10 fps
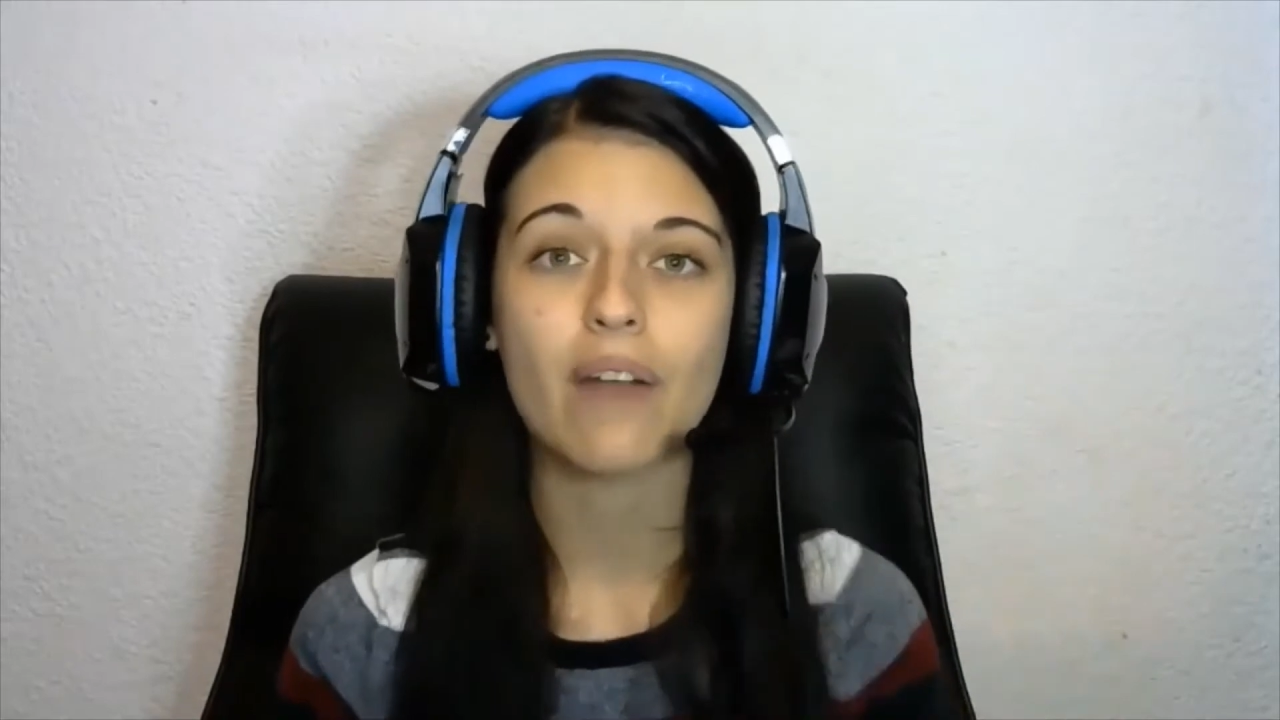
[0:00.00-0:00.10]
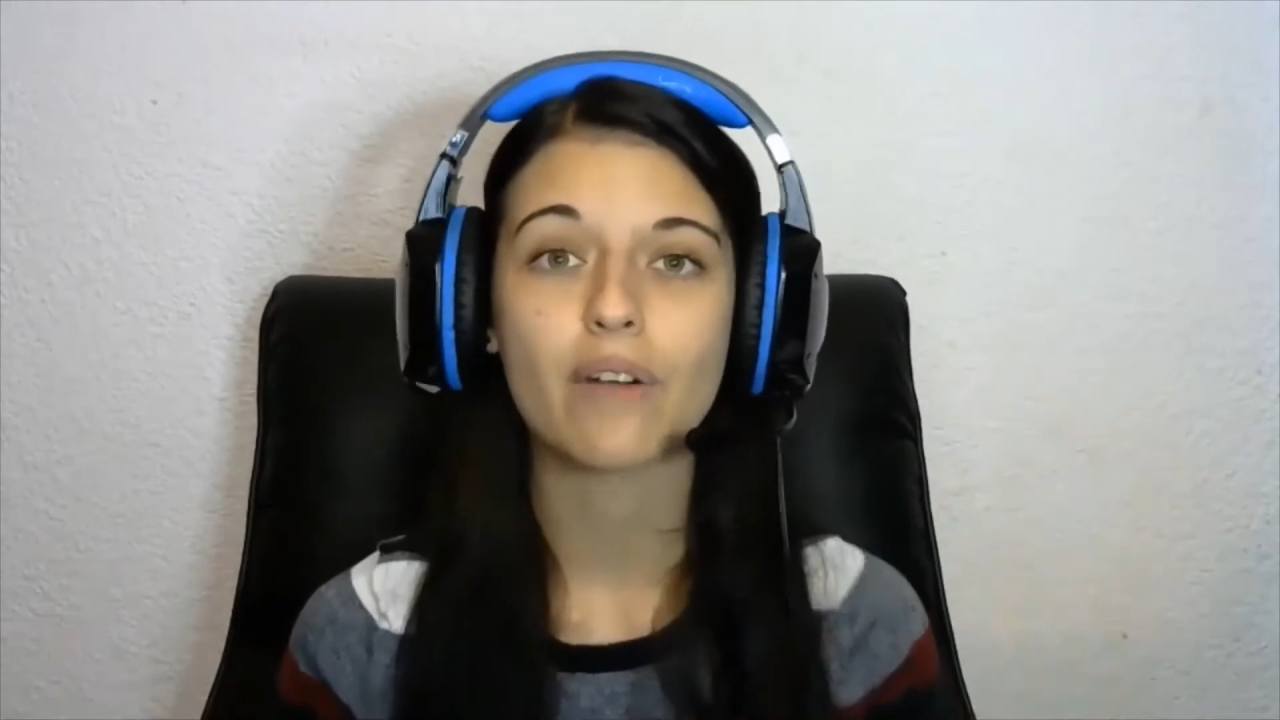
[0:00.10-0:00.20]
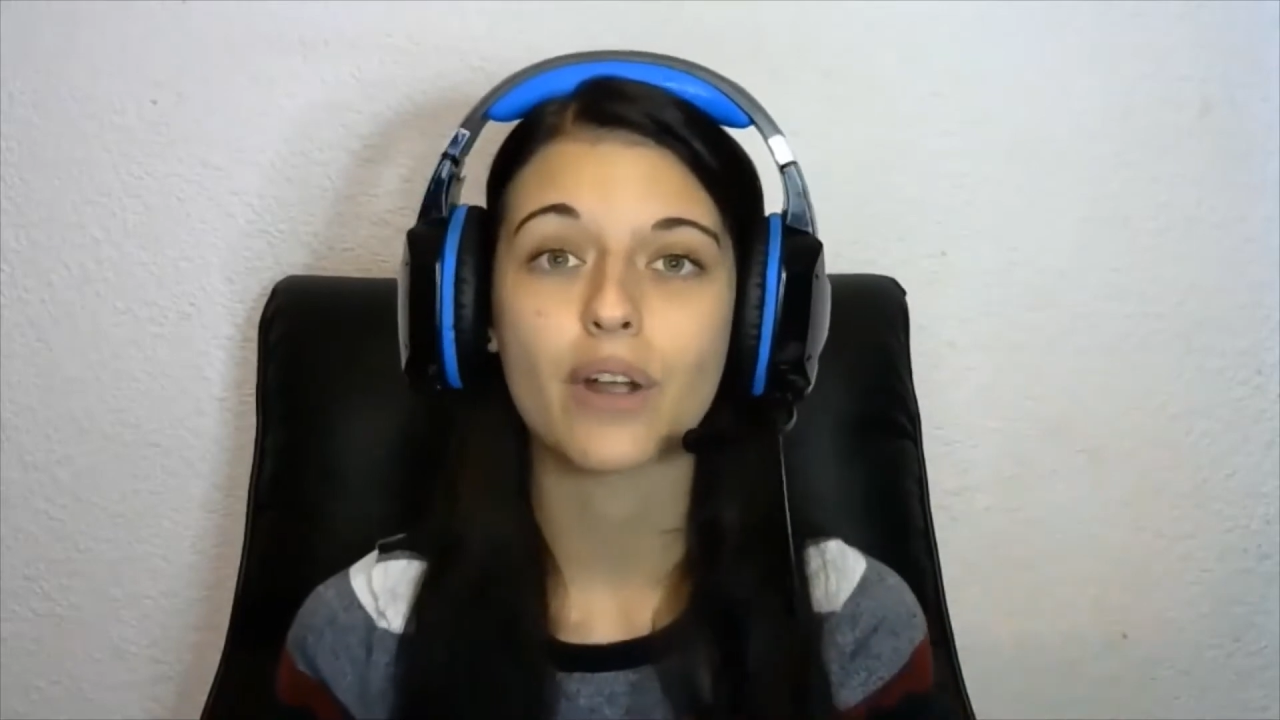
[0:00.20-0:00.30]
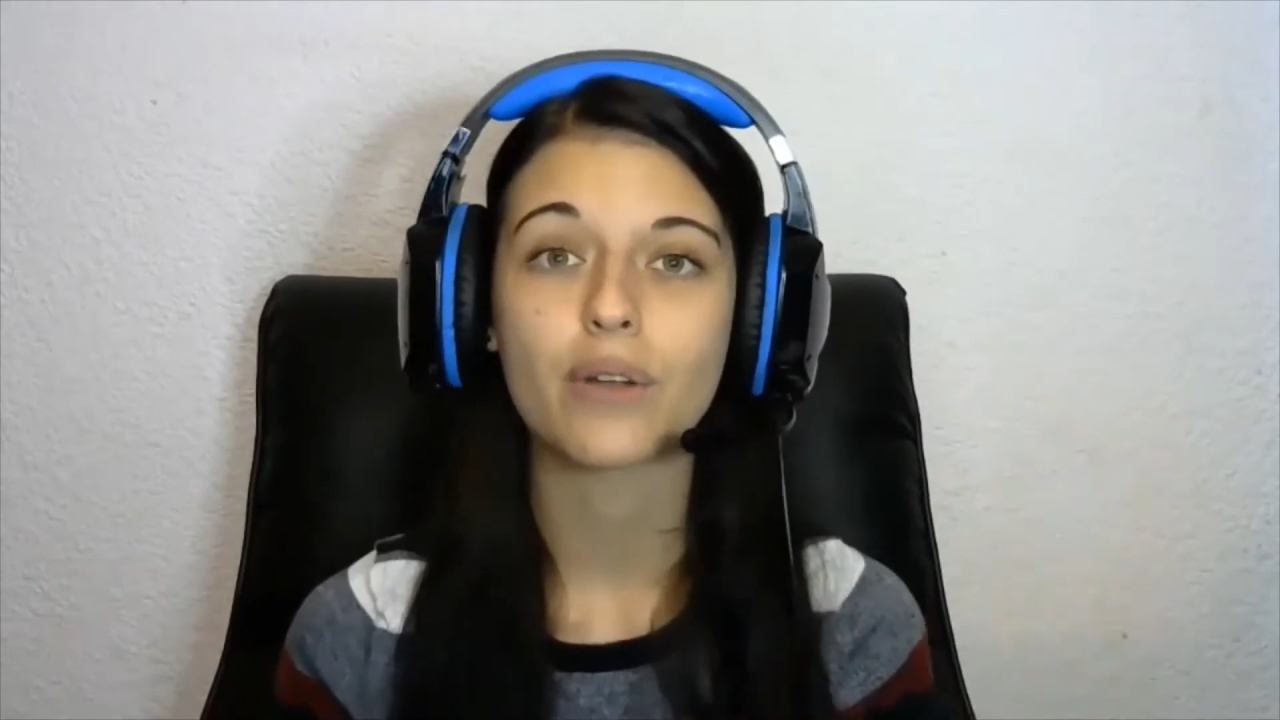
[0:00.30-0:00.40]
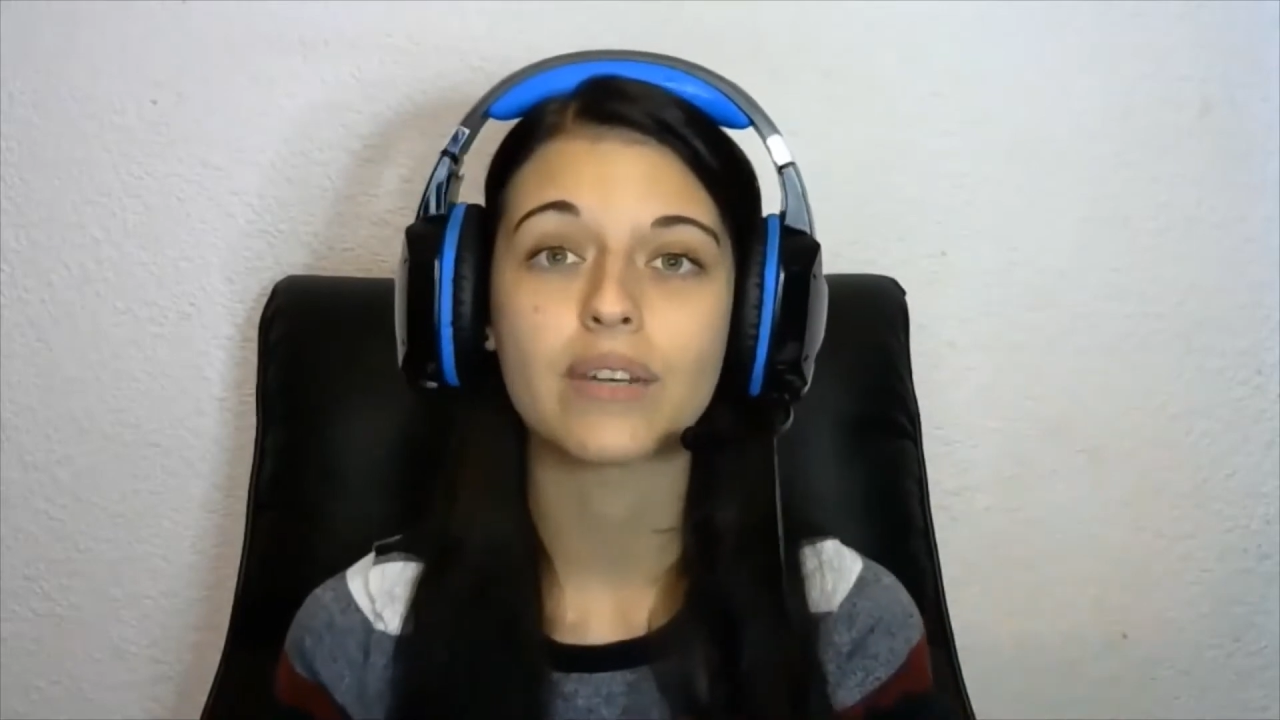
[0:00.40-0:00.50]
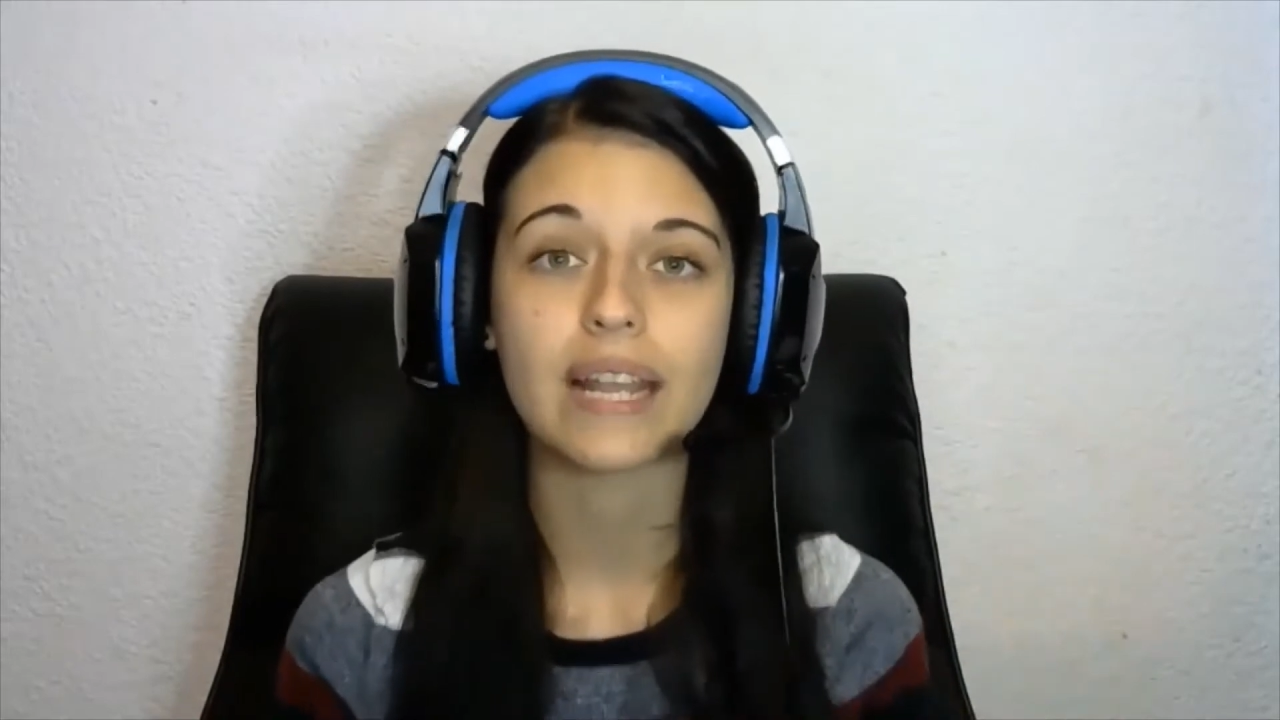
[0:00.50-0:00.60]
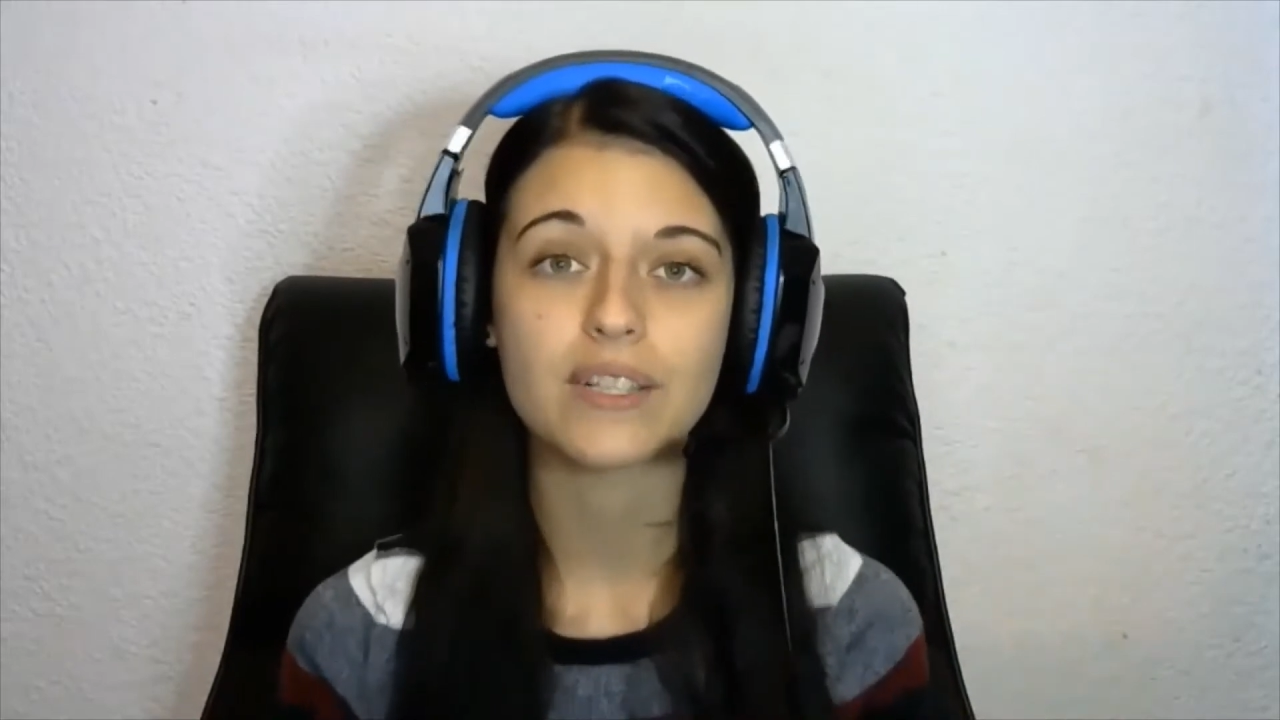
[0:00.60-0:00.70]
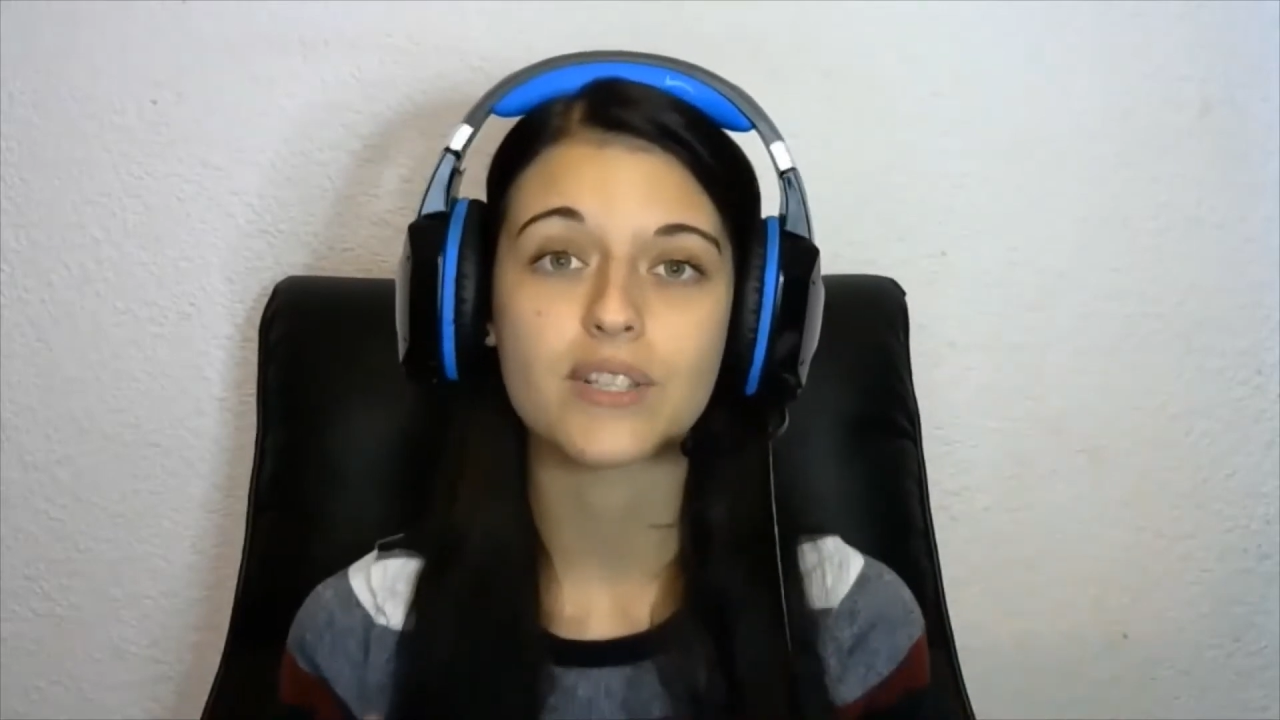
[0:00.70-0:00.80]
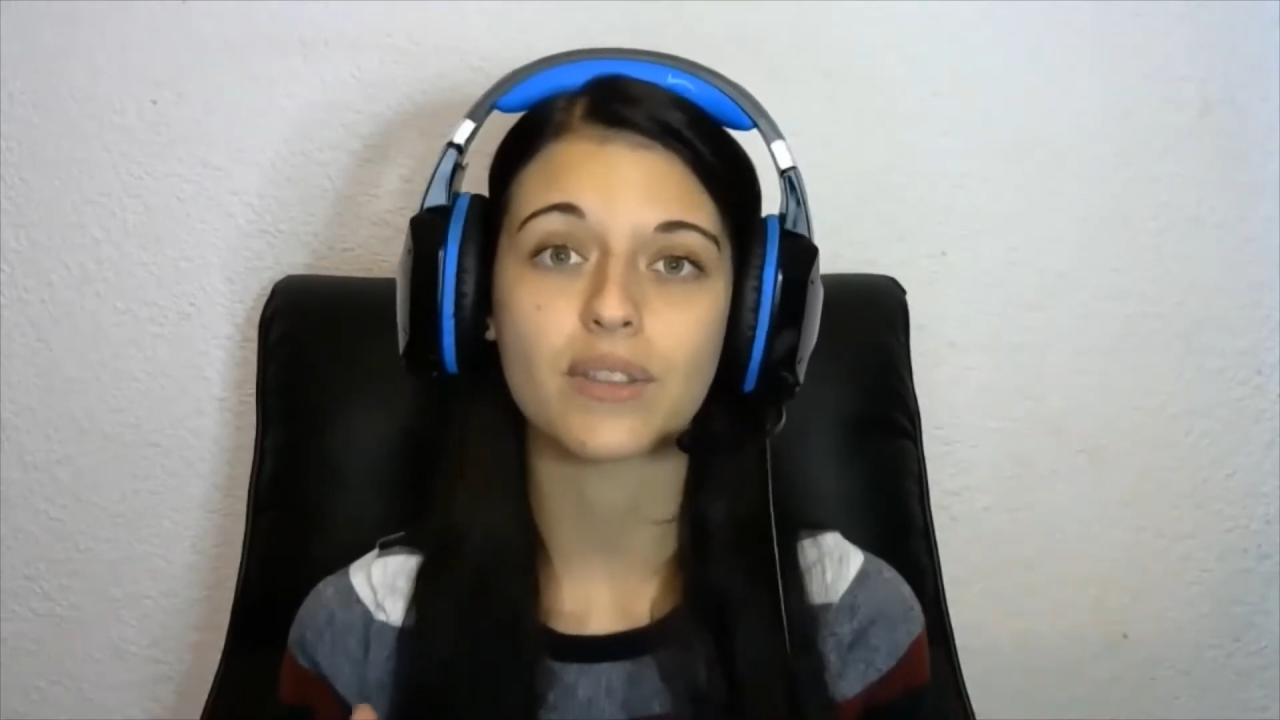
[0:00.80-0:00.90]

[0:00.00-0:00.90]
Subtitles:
arrow next